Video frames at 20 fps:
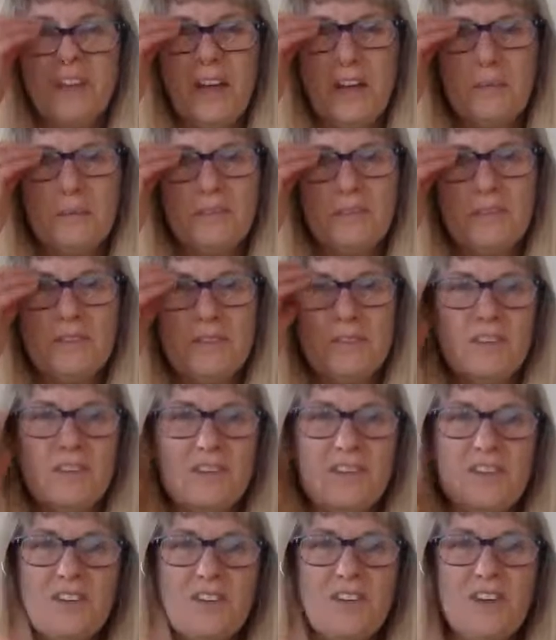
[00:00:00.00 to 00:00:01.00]
I'm Susan
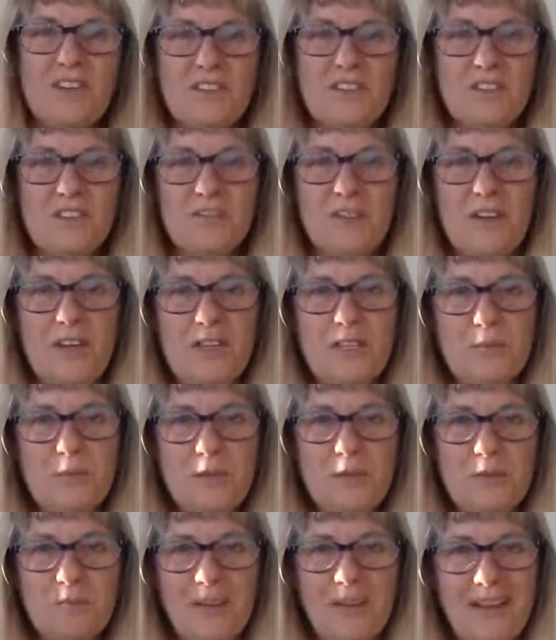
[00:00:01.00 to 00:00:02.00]
Schultz, your
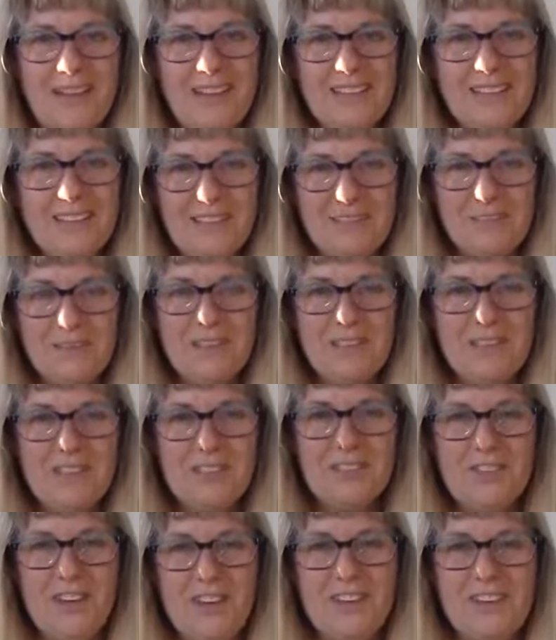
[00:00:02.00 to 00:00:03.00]
Facebook page
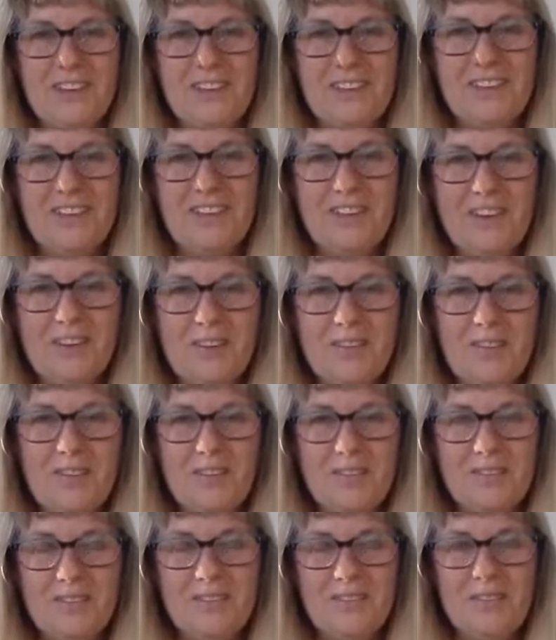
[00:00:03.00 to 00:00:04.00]
administrator, here
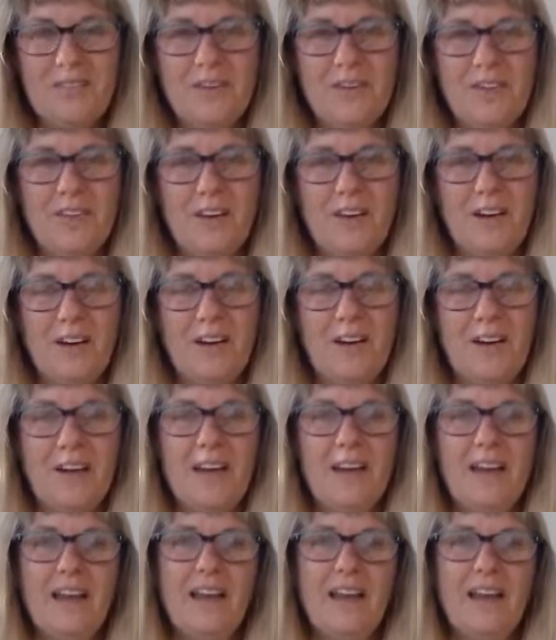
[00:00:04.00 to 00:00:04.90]
with our